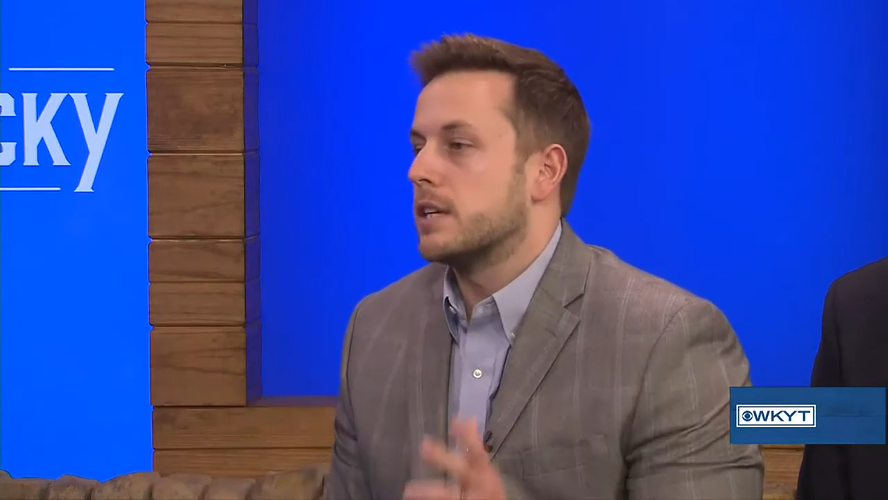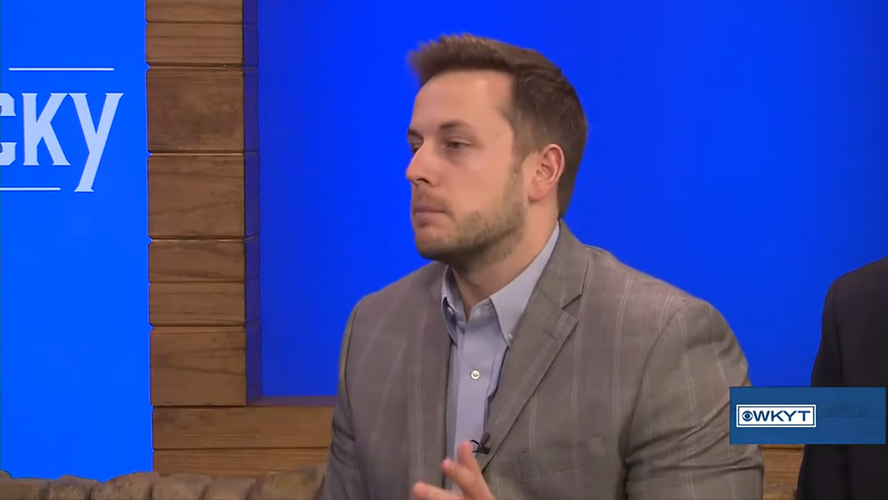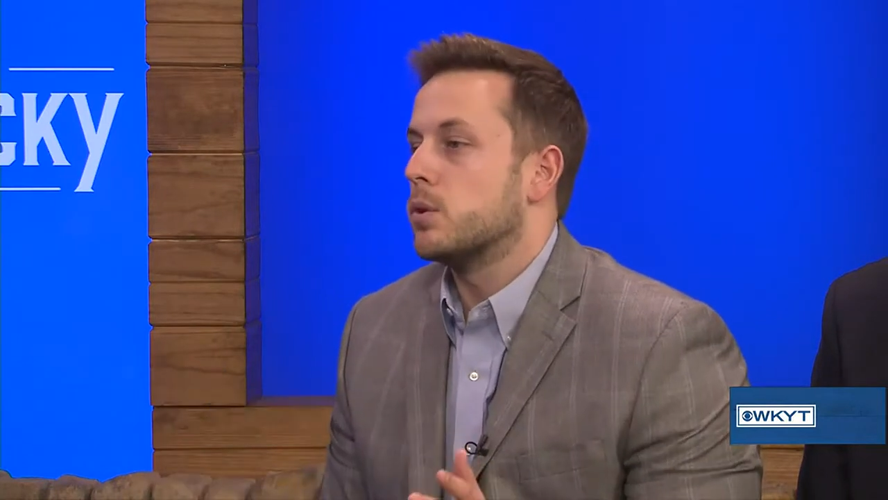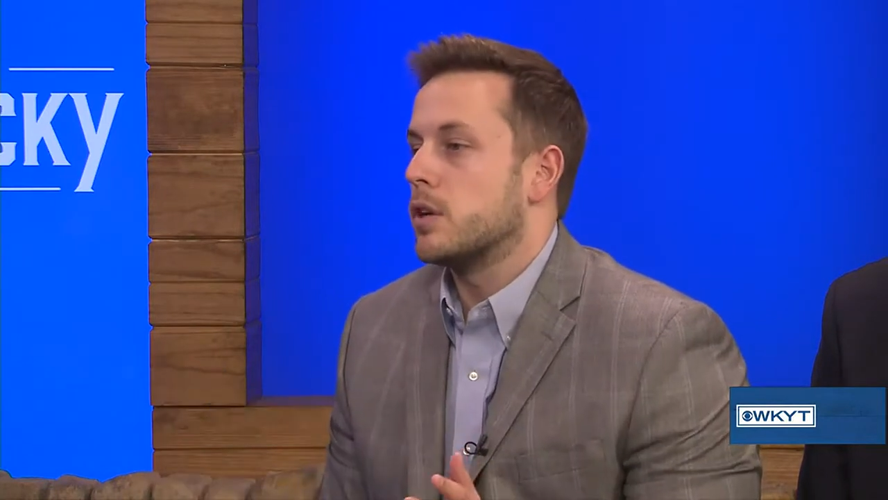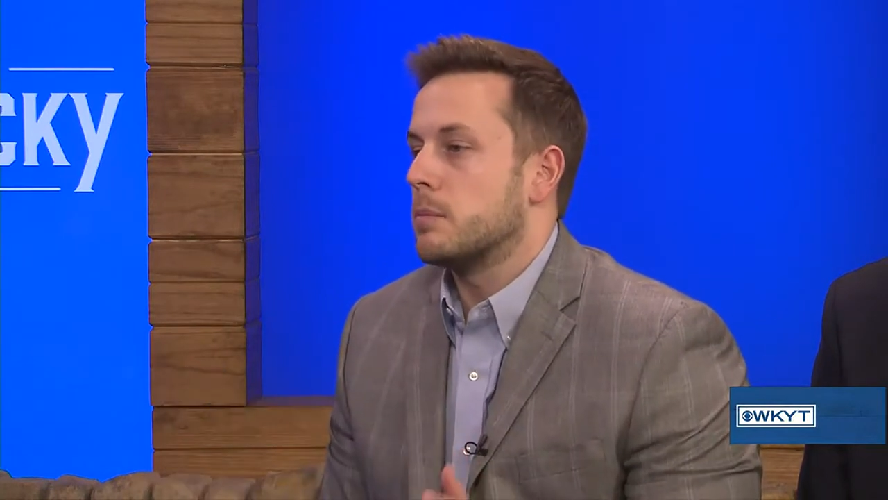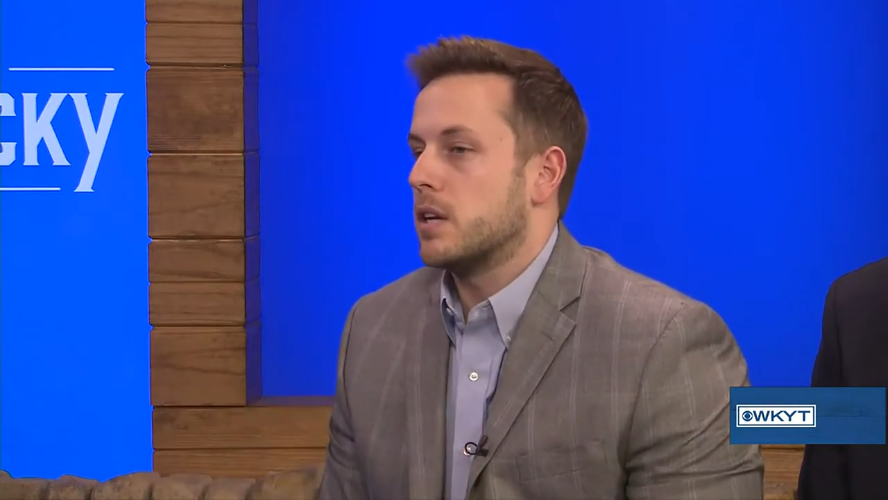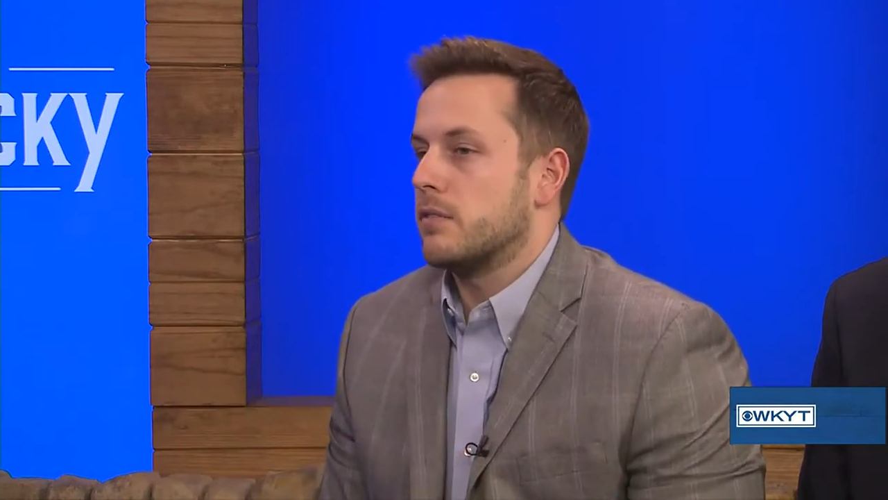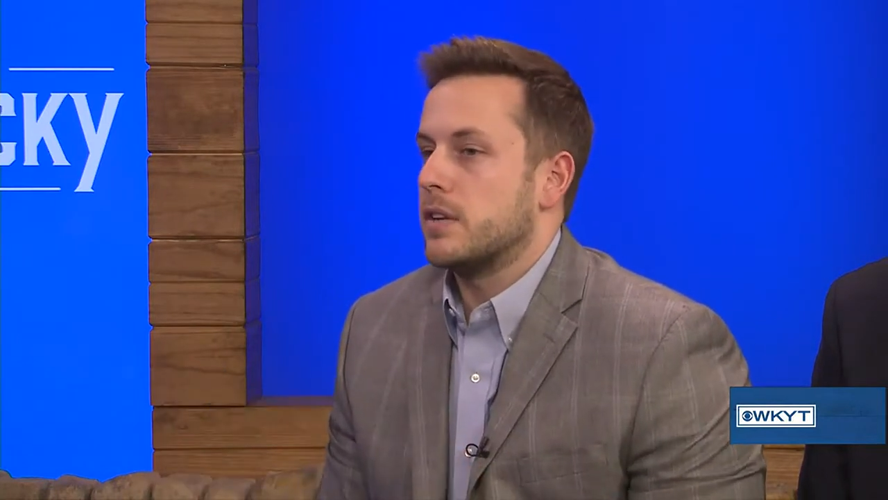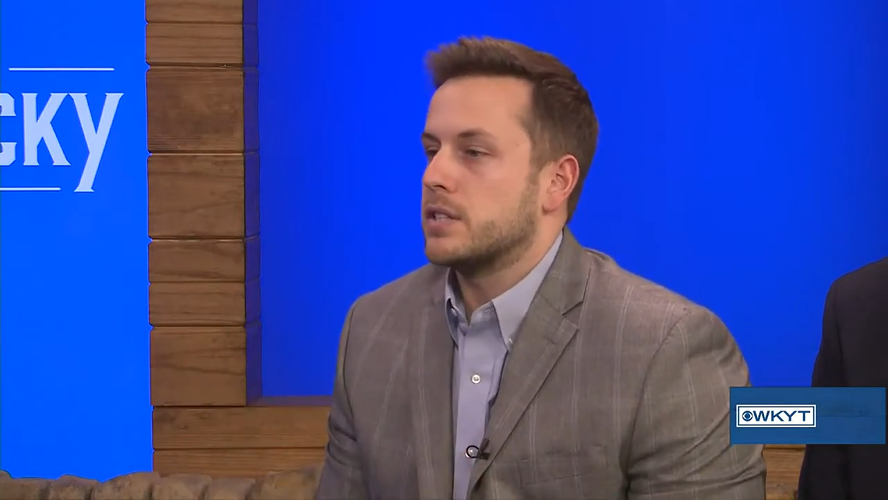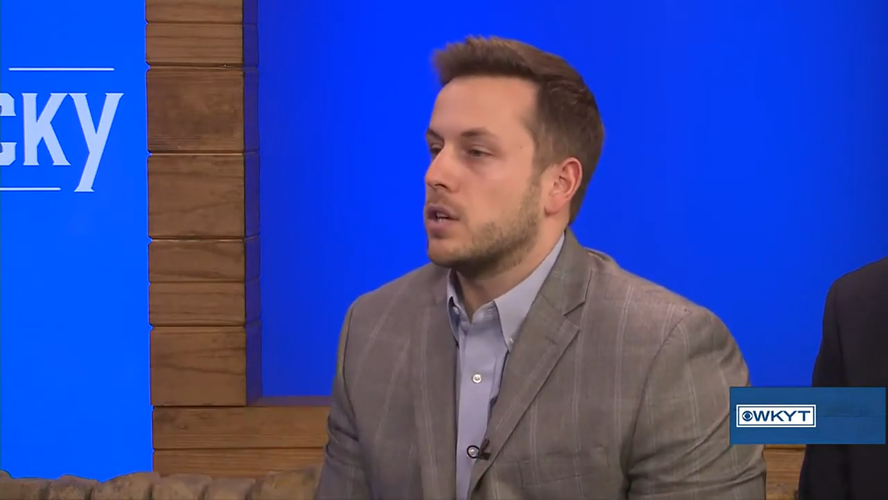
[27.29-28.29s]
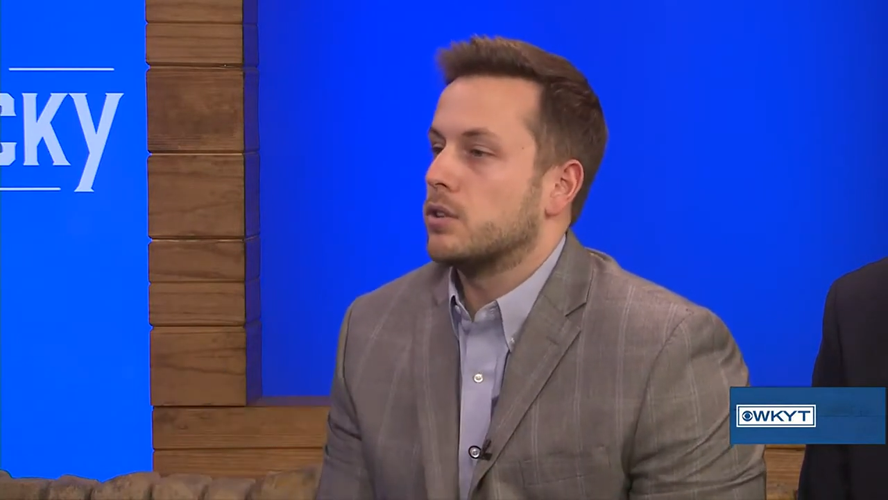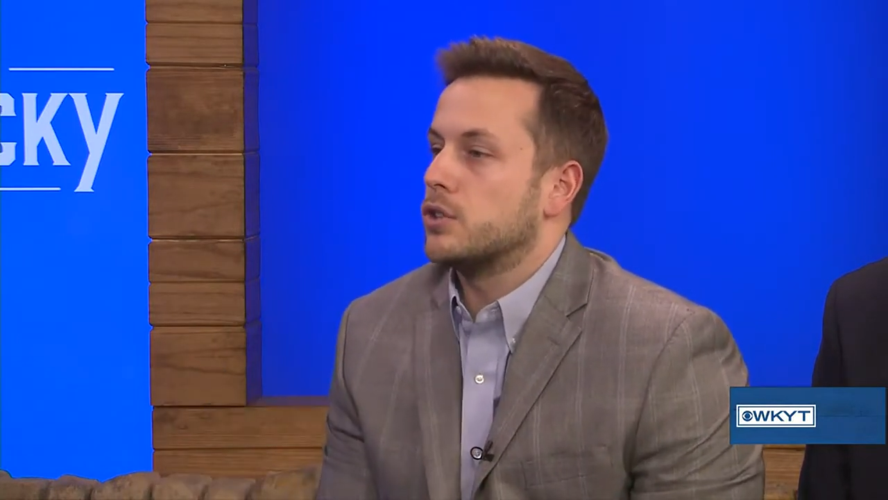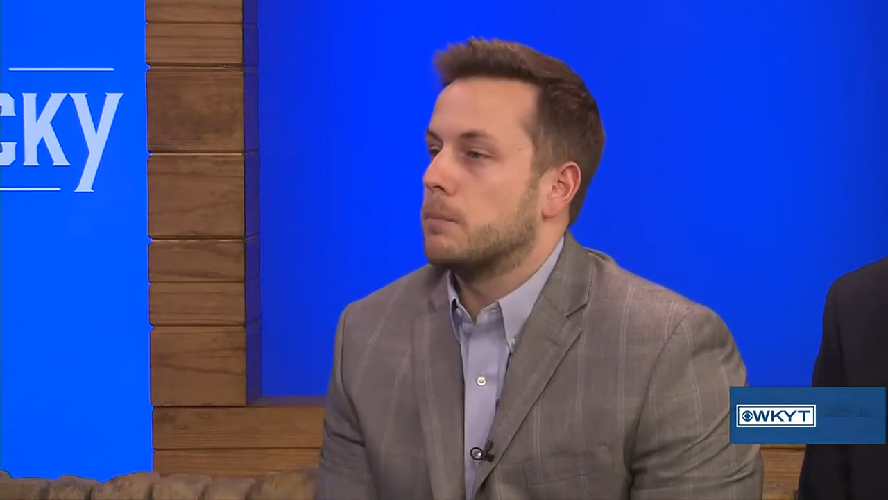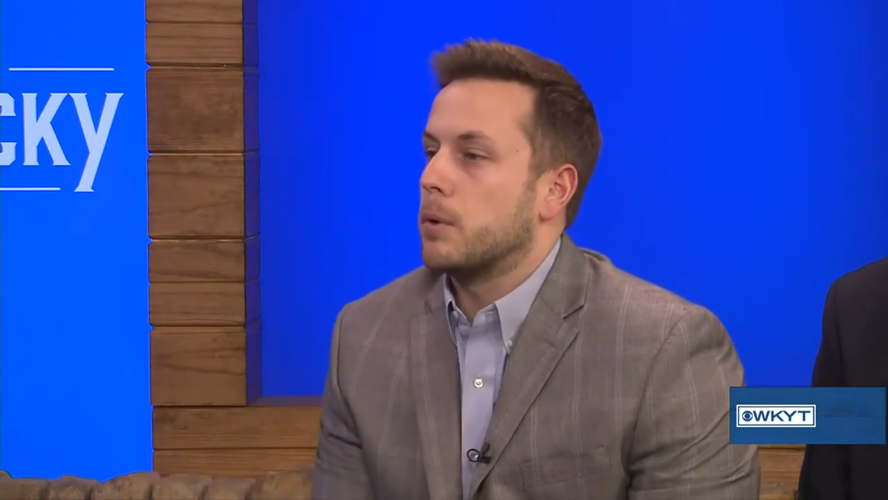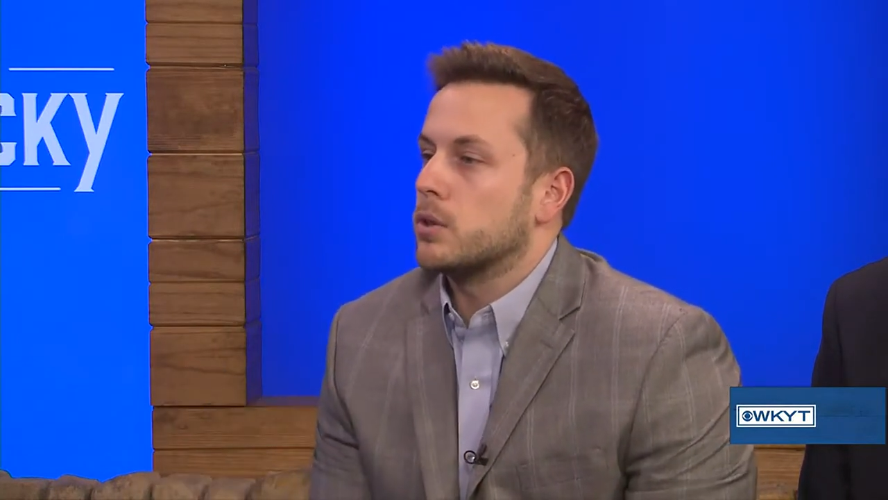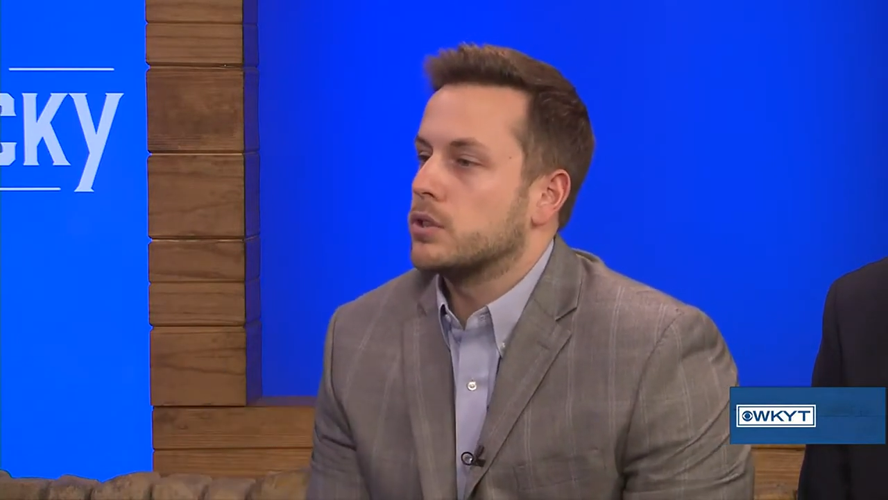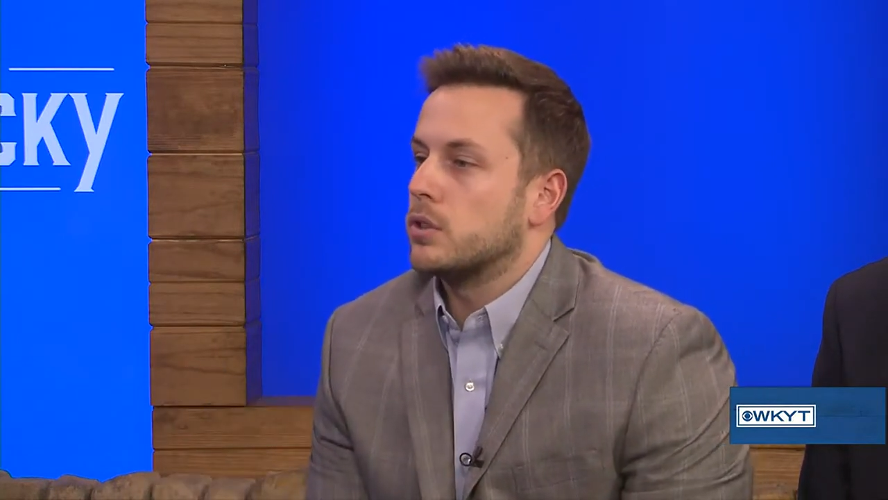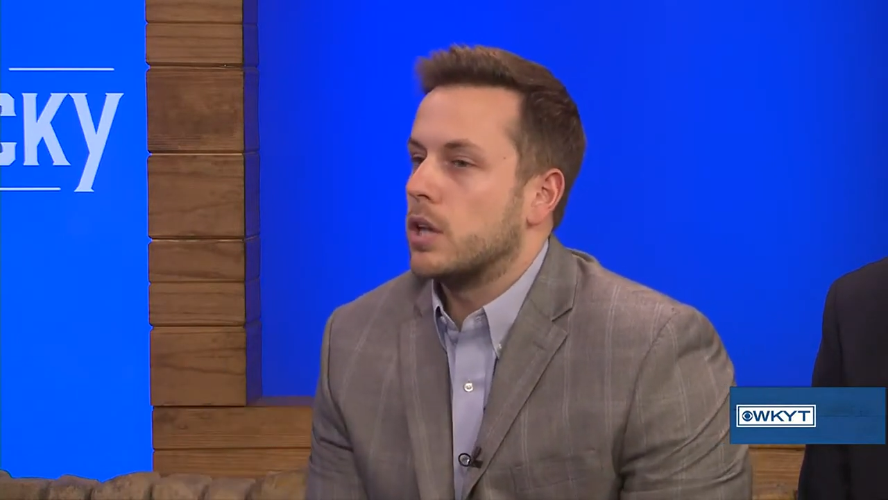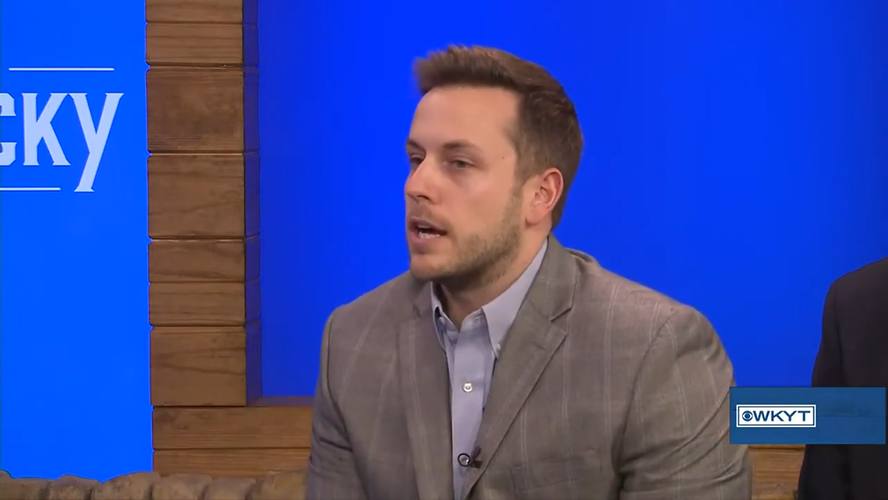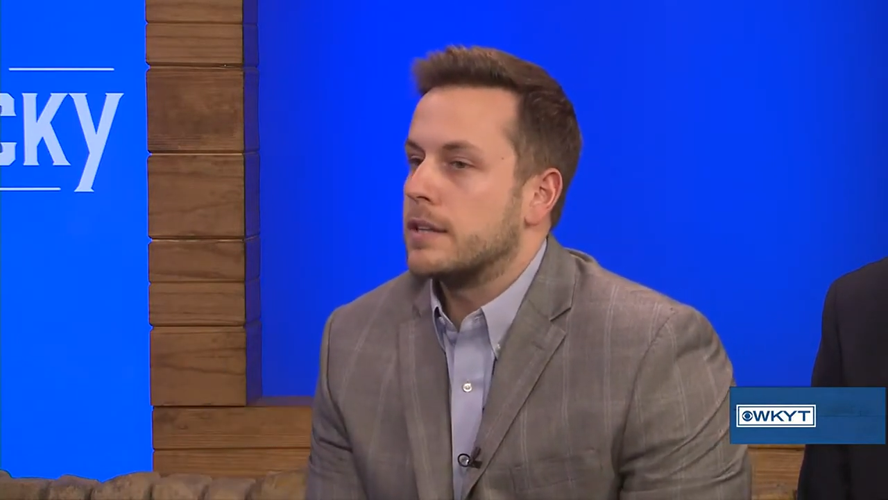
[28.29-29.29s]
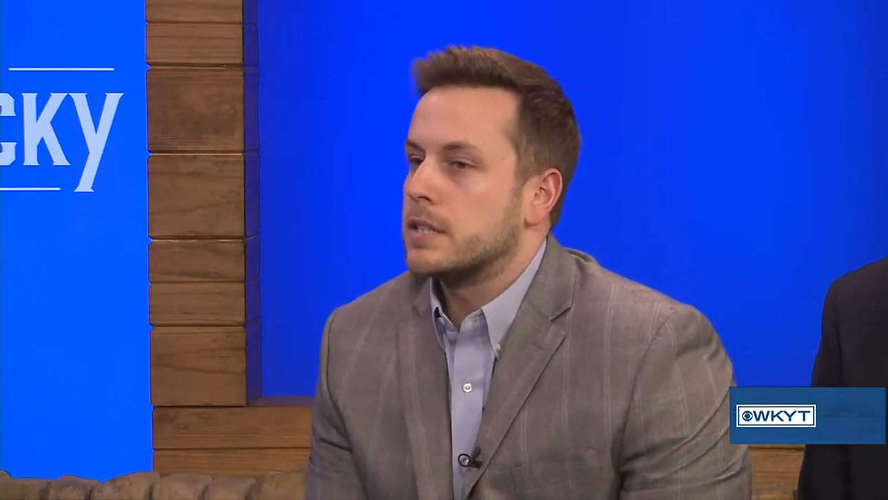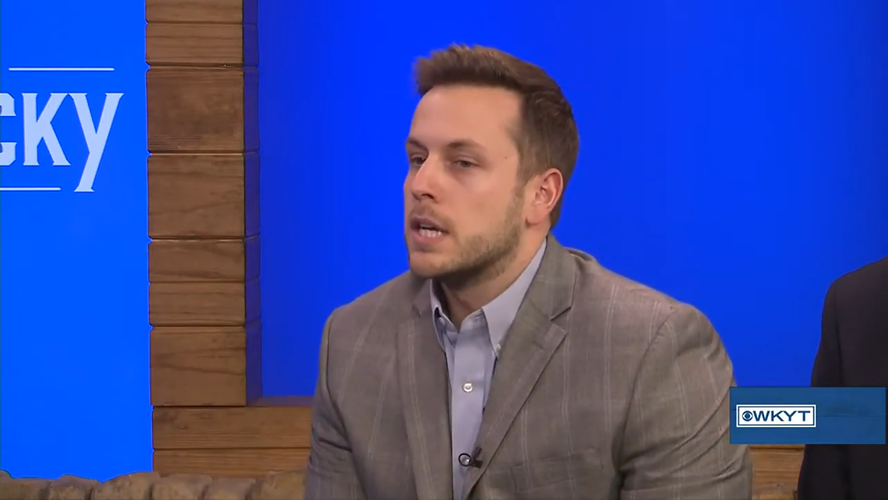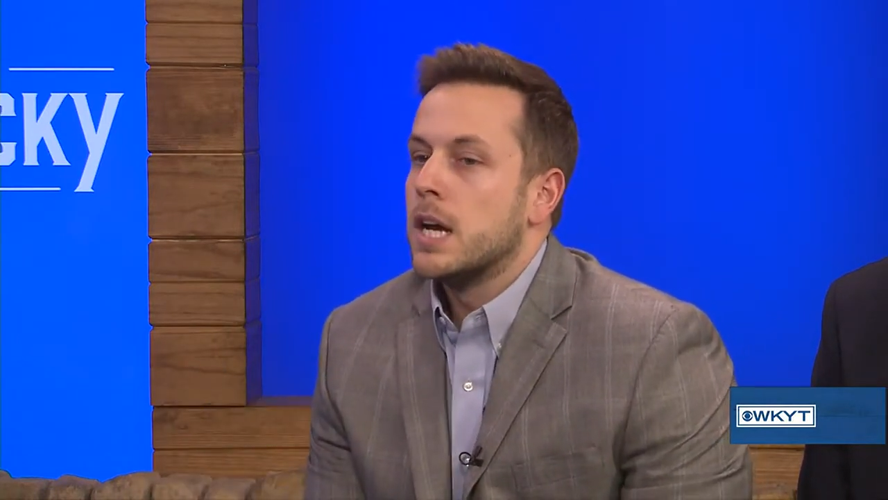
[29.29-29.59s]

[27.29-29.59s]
employee benefits, and also personal lines.